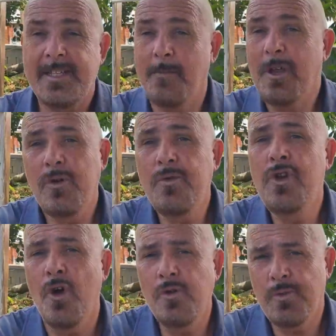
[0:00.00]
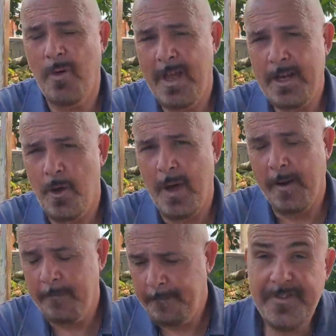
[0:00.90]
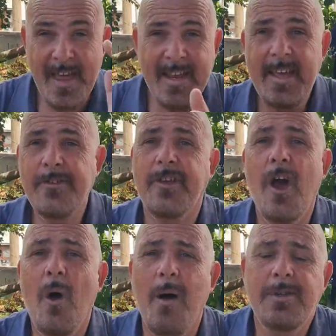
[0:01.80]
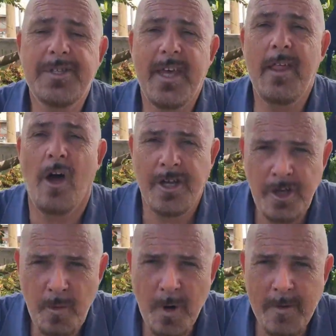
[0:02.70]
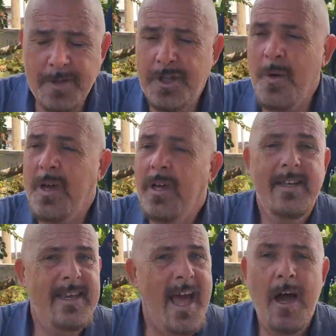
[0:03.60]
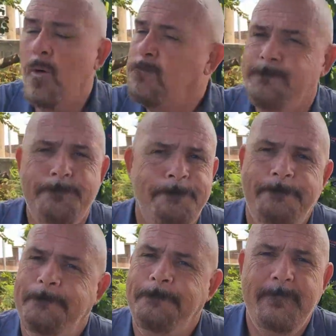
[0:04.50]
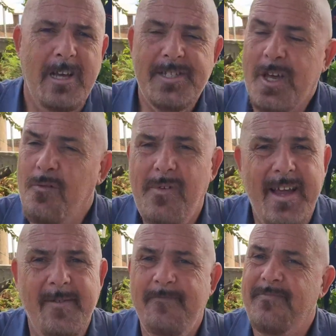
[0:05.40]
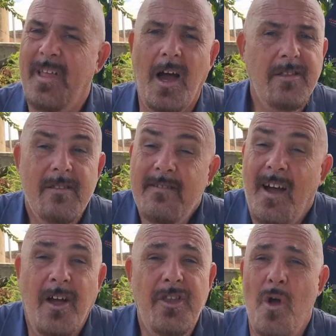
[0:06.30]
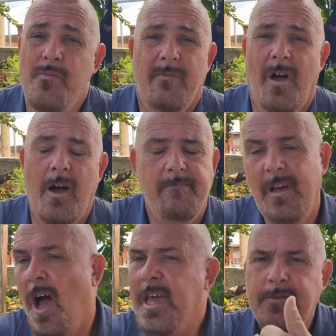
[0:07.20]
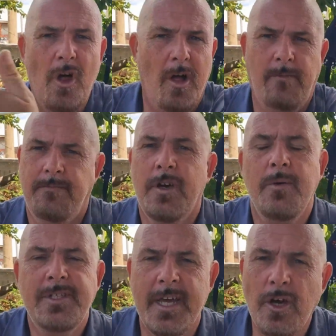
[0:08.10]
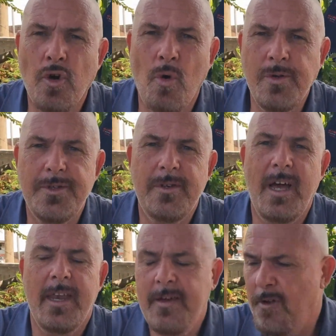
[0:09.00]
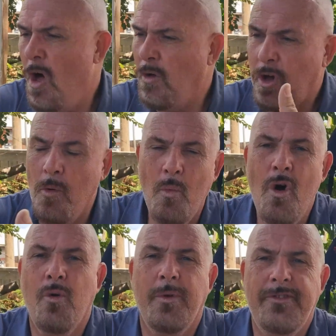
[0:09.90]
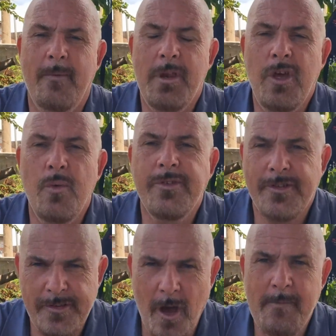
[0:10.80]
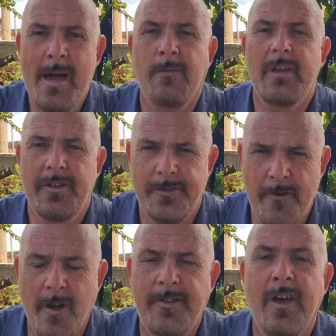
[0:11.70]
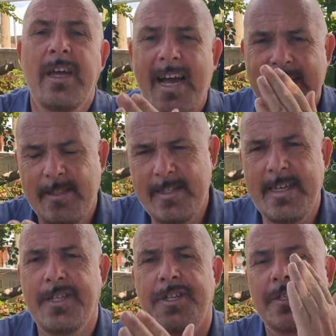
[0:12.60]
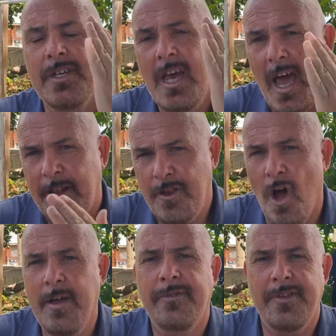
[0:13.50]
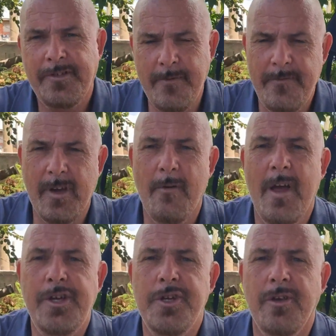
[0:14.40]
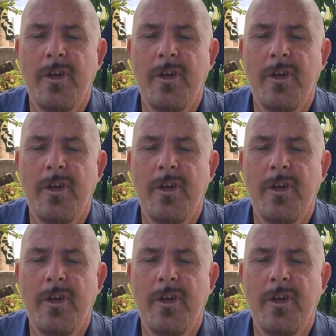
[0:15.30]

somebody who knows what they're doing. 10 years ago, I would say that I knew what I was doing. Now, skill fade. I don't. Even I'll go and take a course, and even I'll go and work with somebody who is a side mount instructor and teaches and dives this configuration